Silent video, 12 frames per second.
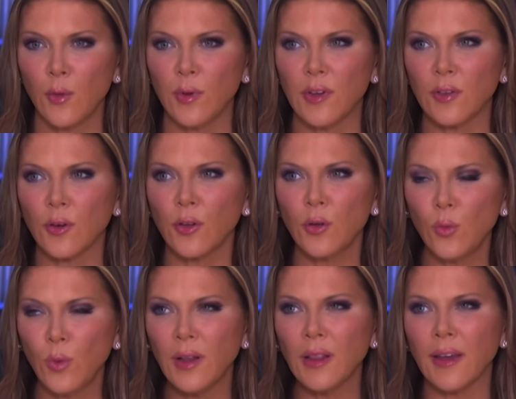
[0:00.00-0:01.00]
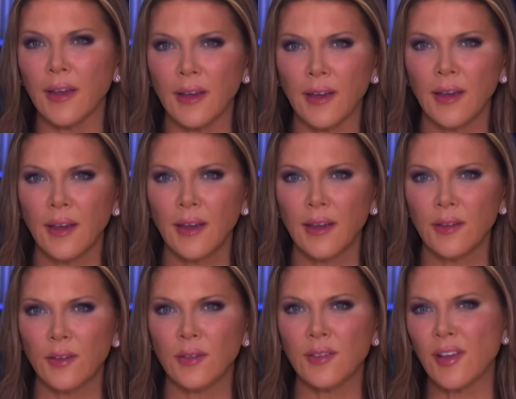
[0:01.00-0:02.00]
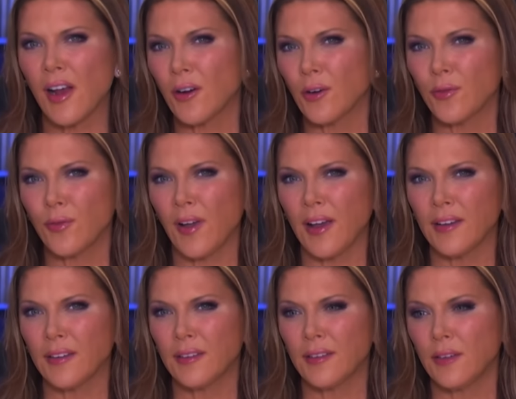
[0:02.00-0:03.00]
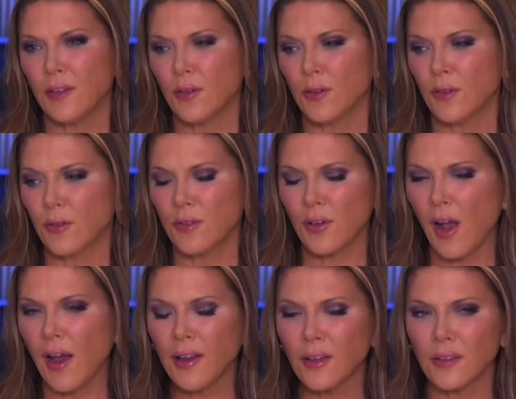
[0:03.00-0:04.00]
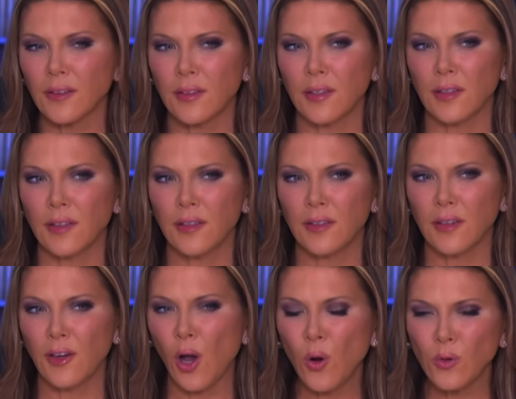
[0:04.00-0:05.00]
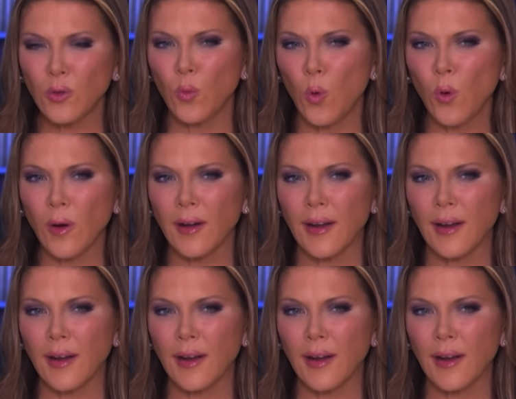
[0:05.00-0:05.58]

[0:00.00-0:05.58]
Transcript: Because are you willing to sacrifice your child to go to war?